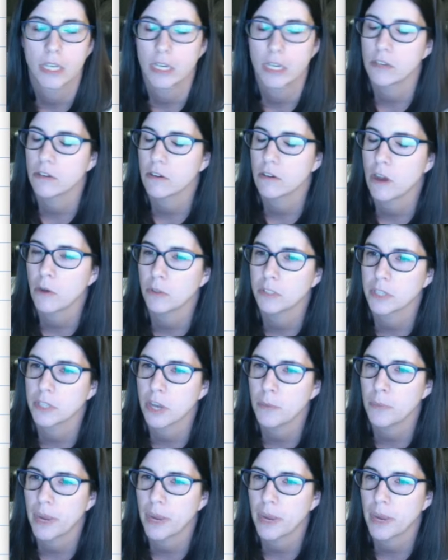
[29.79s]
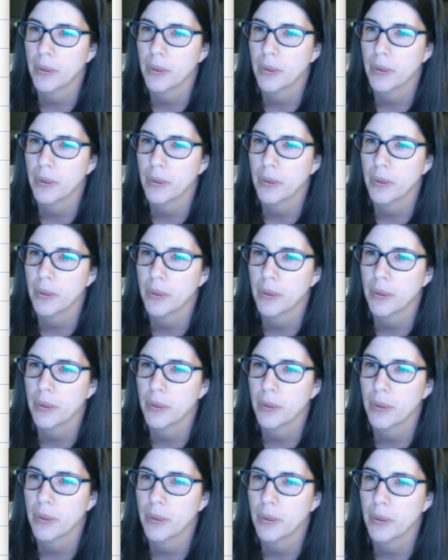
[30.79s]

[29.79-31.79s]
and you can always come back to it and